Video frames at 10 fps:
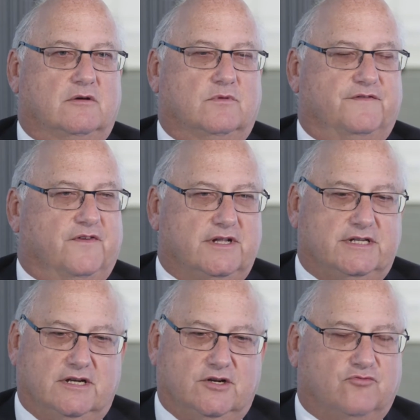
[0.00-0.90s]
We're
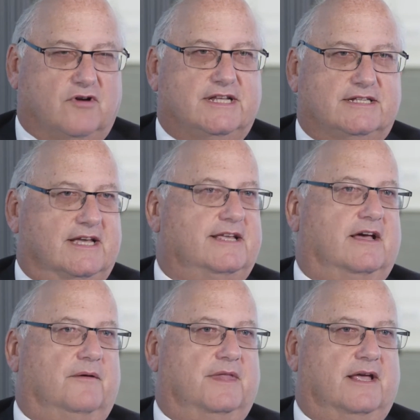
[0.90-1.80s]
finding a great take
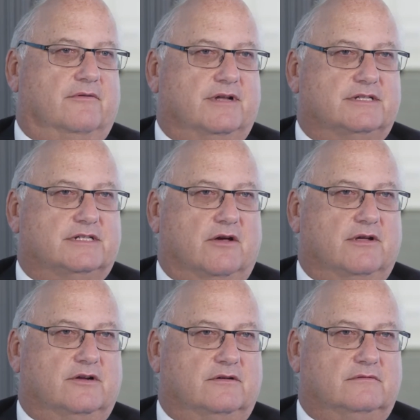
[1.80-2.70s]
up now, and it's
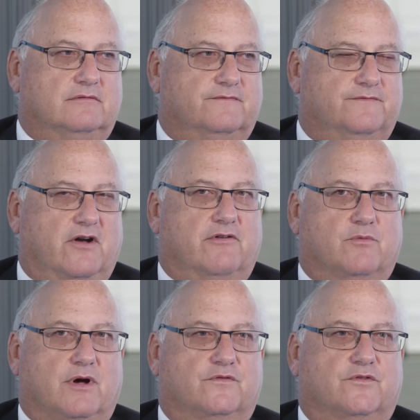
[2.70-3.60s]
going very
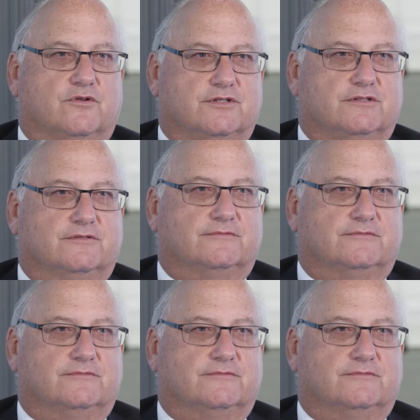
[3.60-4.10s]
well for us.